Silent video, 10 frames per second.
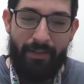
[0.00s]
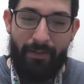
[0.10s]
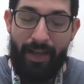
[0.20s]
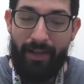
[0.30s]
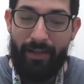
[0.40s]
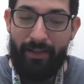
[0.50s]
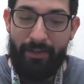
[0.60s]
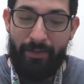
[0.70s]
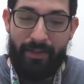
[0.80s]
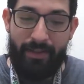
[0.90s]
so yeah, you
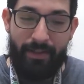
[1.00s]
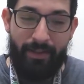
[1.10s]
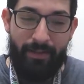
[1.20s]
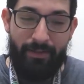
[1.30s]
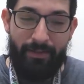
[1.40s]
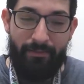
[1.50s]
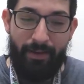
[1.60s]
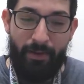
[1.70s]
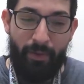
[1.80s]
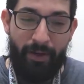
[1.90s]
know, it's a
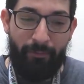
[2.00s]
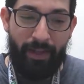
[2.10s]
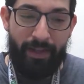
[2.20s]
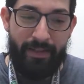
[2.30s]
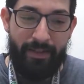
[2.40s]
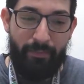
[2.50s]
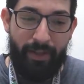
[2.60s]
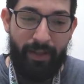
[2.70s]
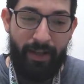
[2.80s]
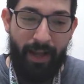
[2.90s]
rough place to
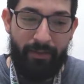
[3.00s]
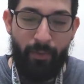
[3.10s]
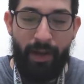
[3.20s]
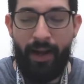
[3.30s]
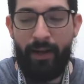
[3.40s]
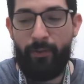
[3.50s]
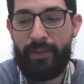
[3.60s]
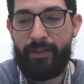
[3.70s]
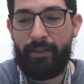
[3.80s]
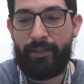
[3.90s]
be. And the way I
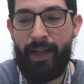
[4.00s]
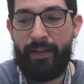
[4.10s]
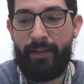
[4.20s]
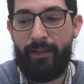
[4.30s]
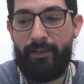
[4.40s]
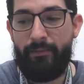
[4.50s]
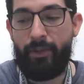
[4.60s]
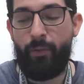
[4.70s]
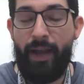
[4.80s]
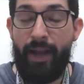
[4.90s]
always looked at it,
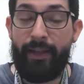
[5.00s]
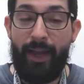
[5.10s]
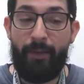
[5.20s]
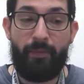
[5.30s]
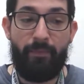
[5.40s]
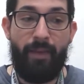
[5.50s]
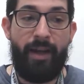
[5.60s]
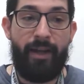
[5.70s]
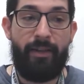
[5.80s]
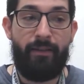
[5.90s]
the way I kept
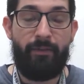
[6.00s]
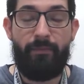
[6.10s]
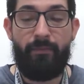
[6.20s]
my